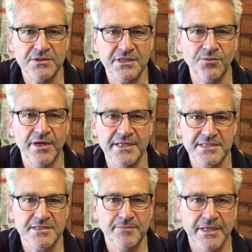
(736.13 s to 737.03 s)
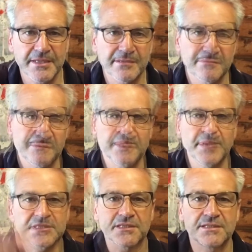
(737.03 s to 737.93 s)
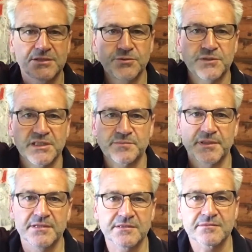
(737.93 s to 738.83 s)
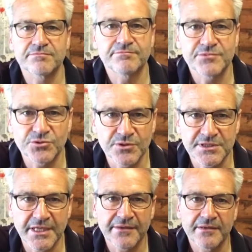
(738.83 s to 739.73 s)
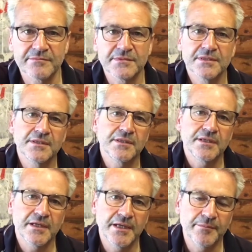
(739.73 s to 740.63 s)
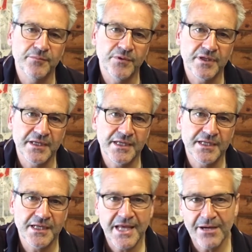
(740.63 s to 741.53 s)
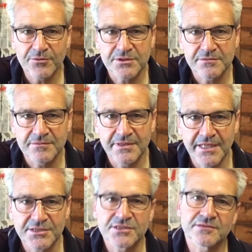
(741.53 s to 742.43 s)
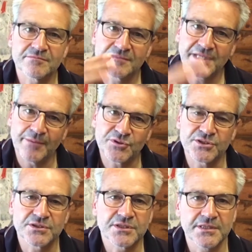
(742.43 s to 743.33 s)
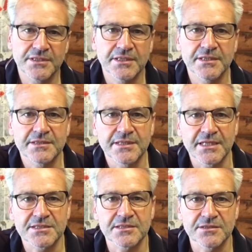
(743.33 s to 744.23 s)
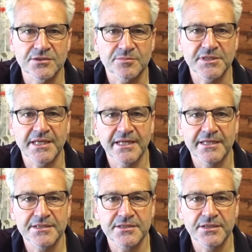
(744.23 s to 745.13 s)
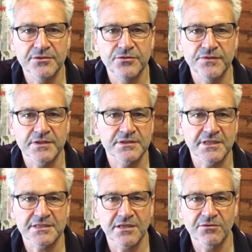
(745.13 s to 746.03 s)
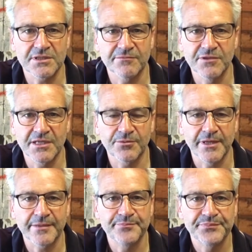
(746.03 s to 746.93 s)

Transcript: They're quite easy to make. It's basically two dustbins joined together with an in and an out, and that just captures the dust and stops it getting into your hoover because it gets clogged up really quick.